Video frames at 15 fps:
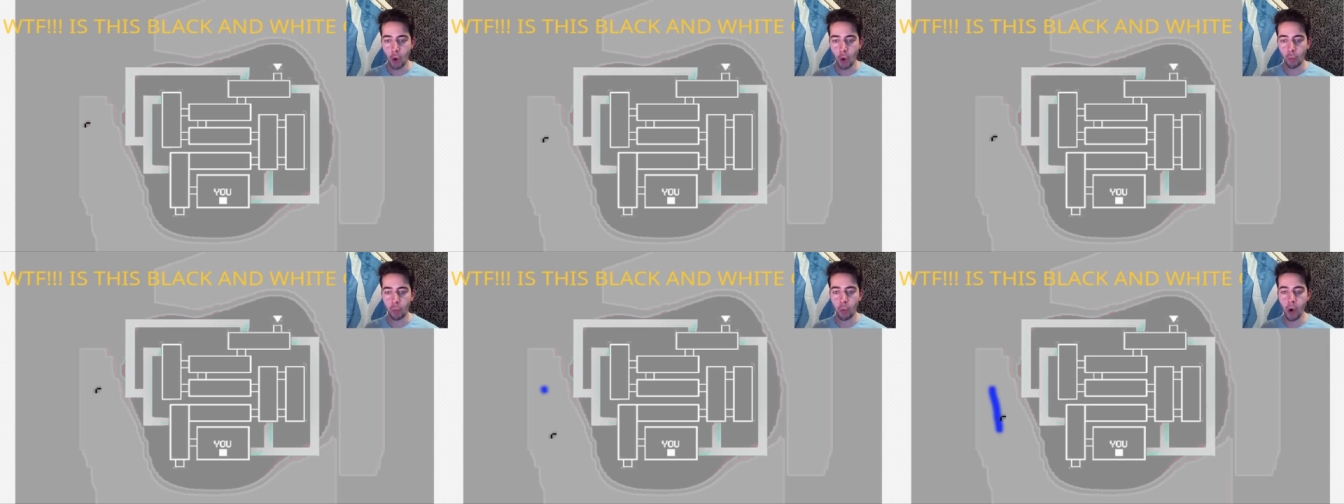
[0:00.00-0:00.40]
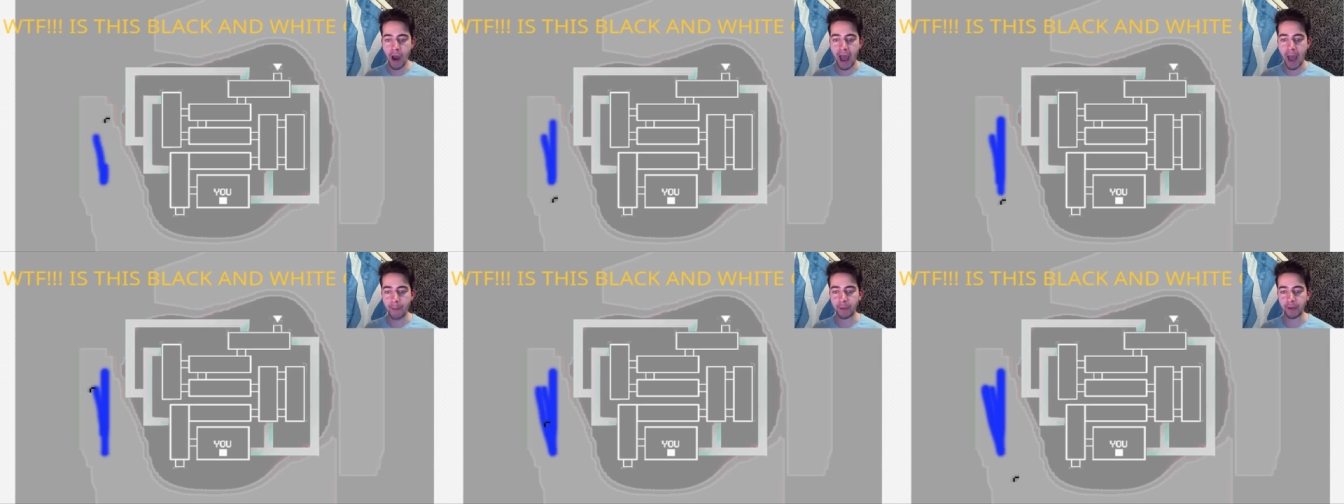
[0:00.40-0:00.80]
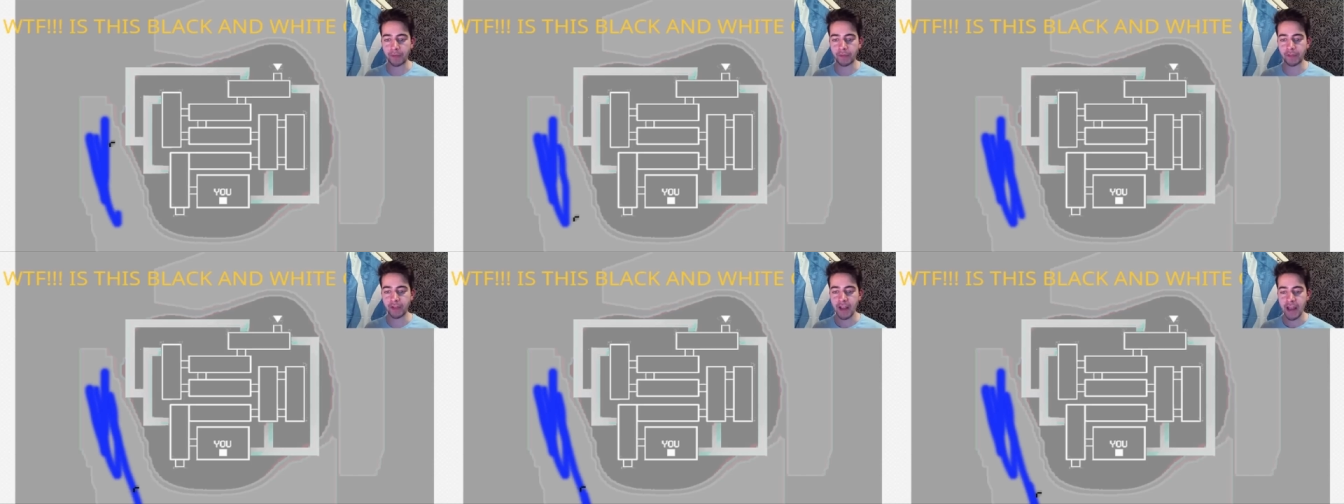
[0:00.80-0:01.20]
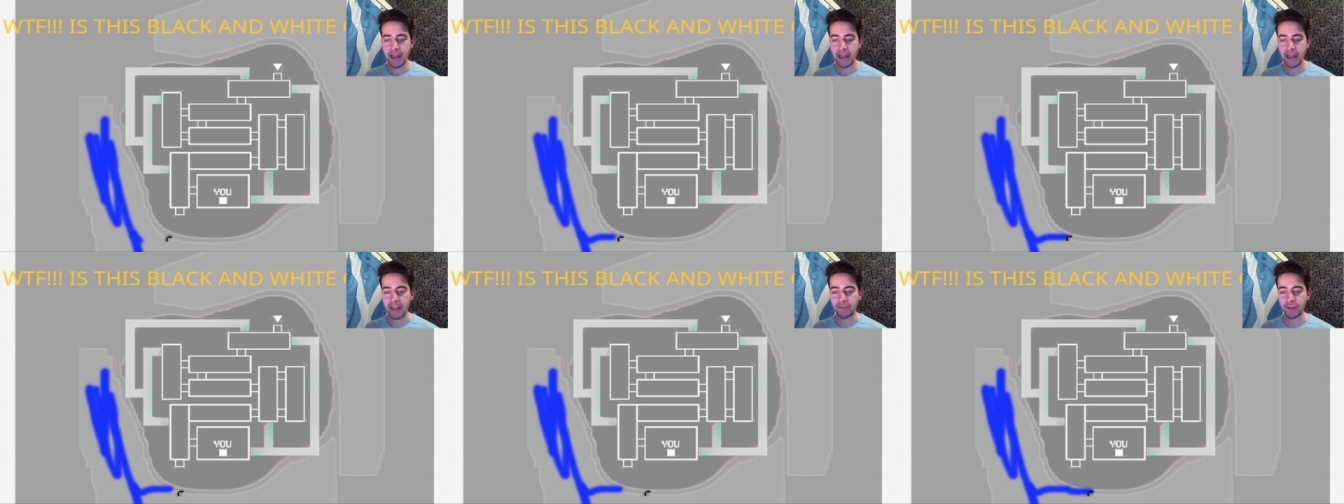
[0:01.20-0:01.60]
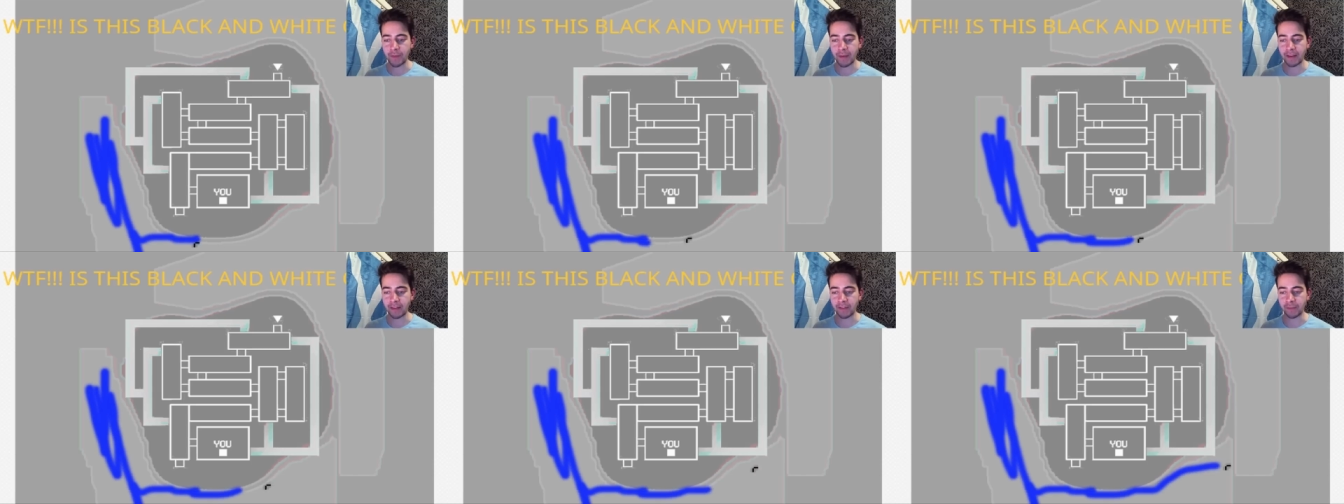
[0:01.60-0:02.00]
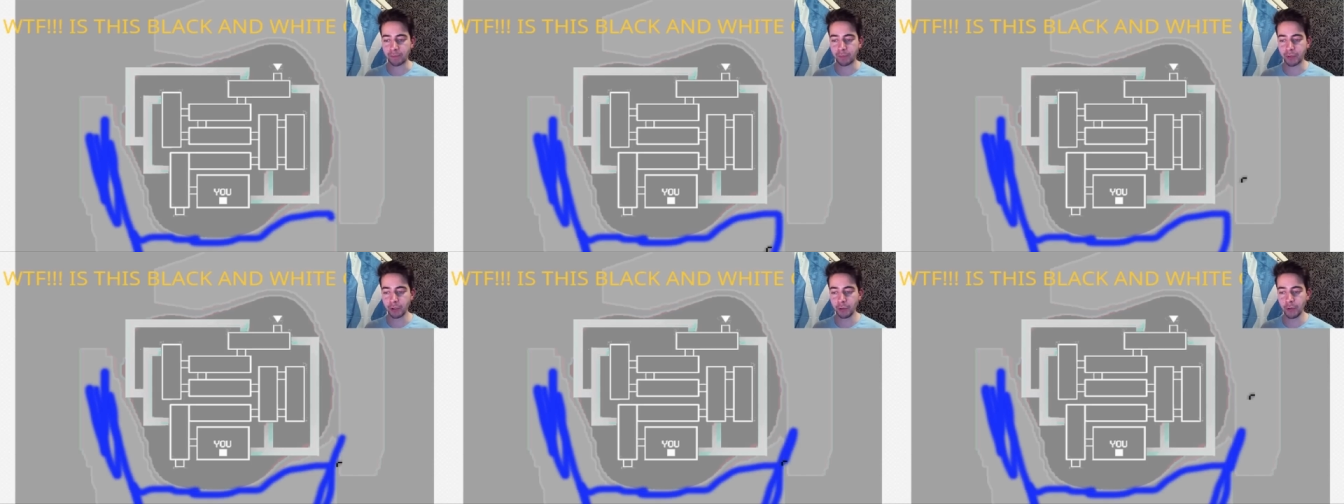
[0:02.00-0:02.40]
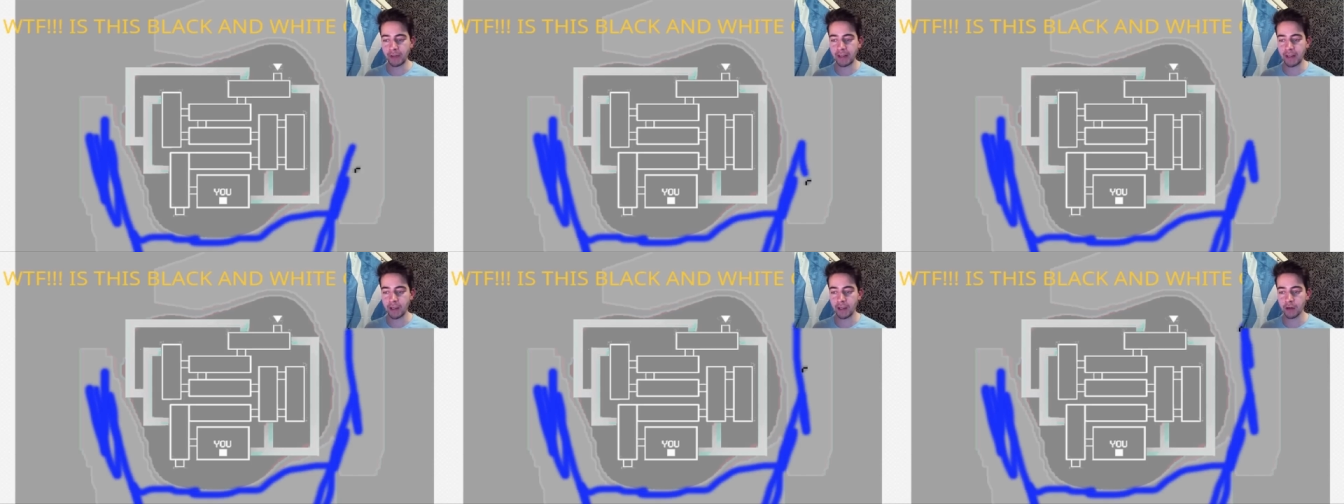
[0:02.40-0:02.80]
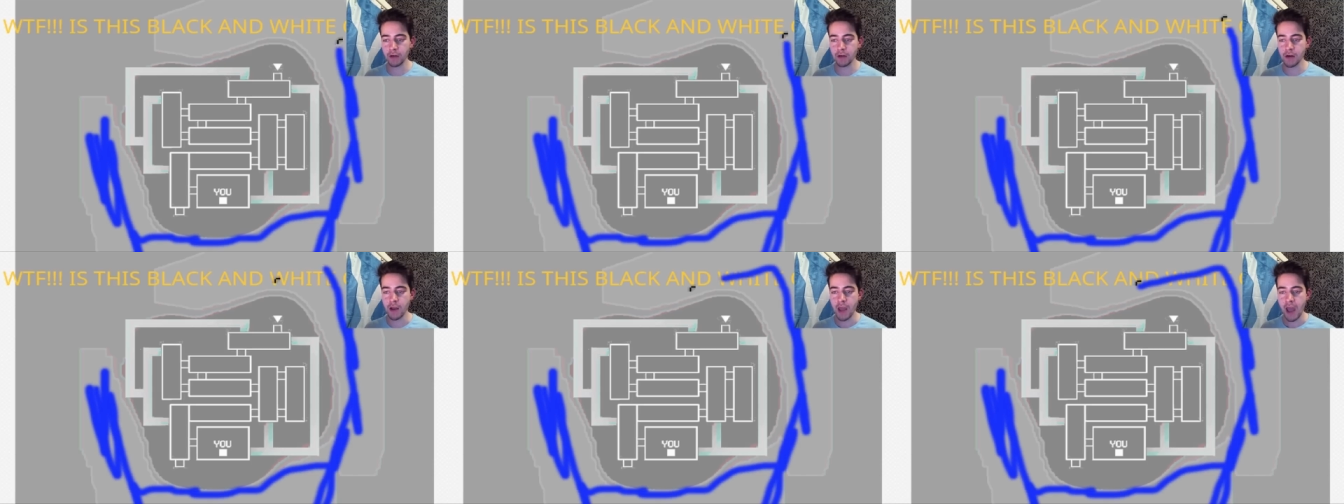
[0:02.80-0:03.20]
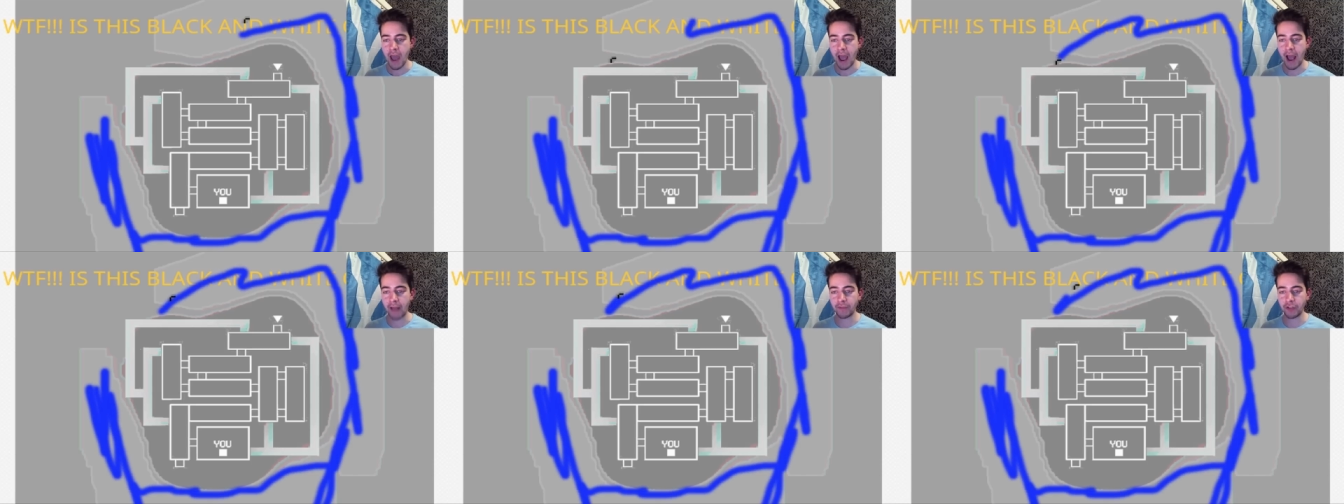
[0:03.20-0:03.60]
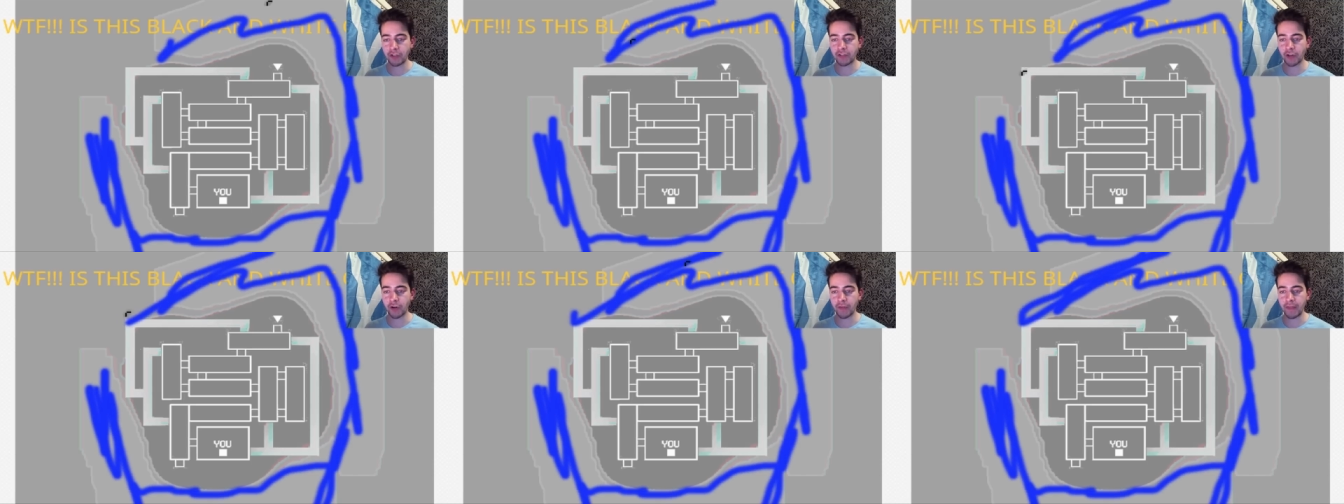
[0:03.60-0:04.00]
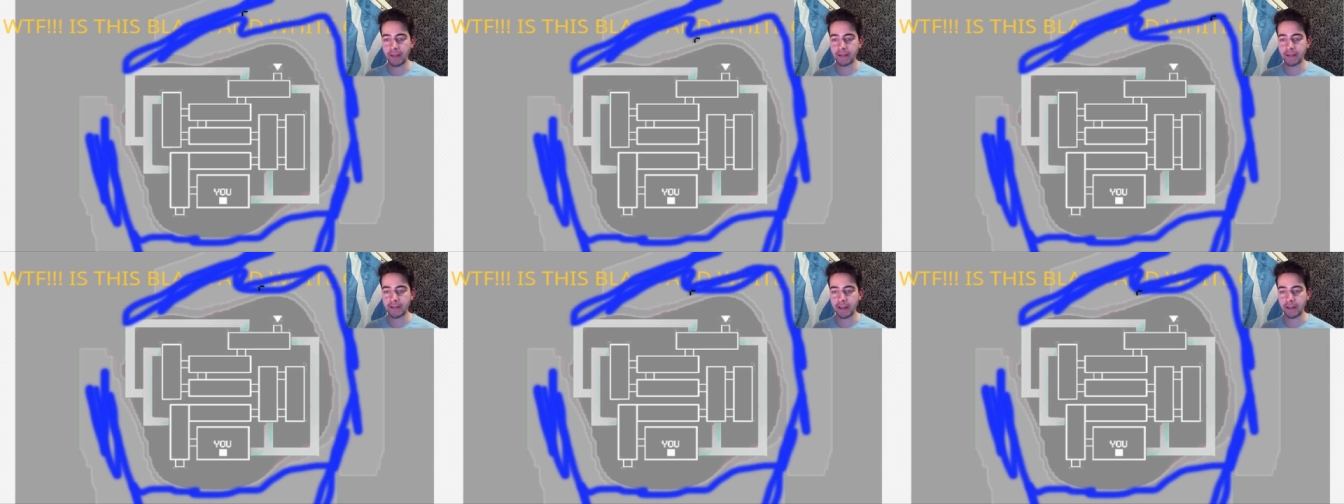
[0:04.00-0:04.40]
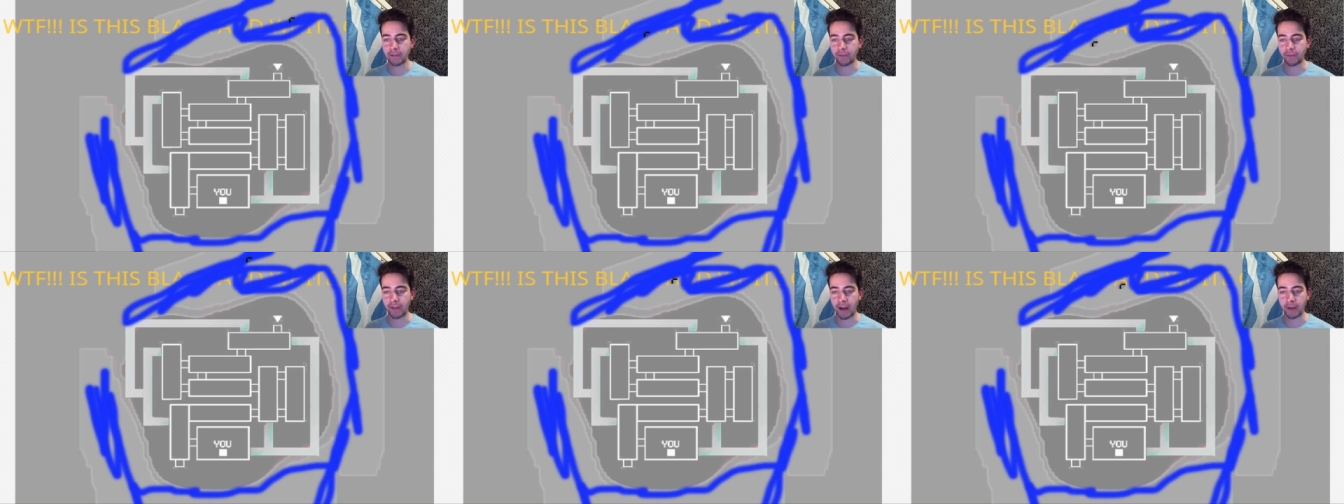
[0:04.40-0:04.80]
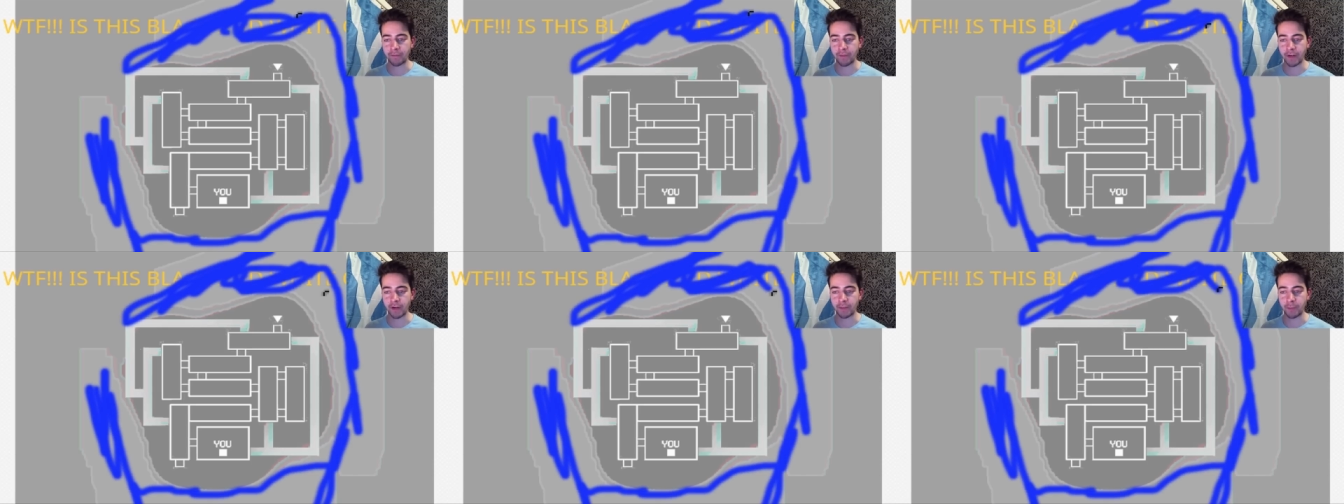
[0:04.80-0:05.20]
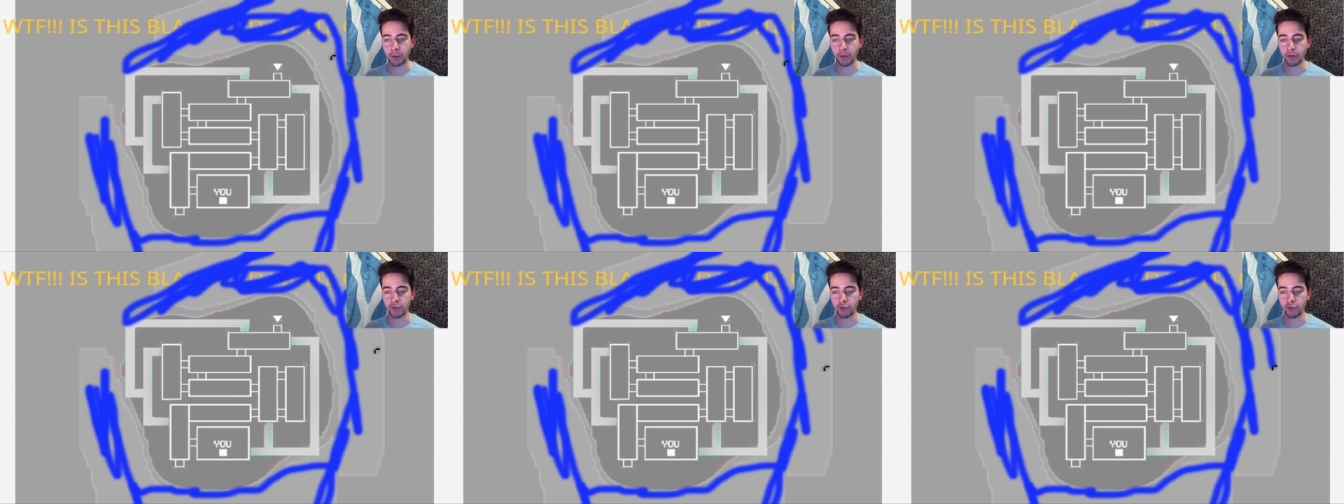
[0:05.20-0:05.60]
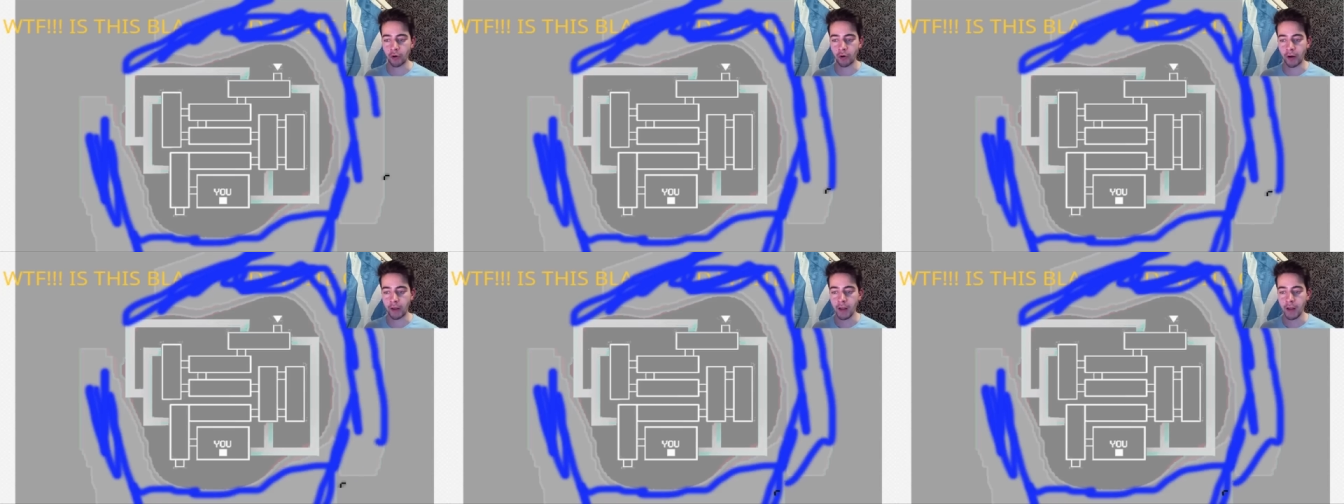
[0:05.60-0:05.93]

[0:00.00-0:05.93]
What happens if you make this blue here and you turn this in, I'm very poor at drawing,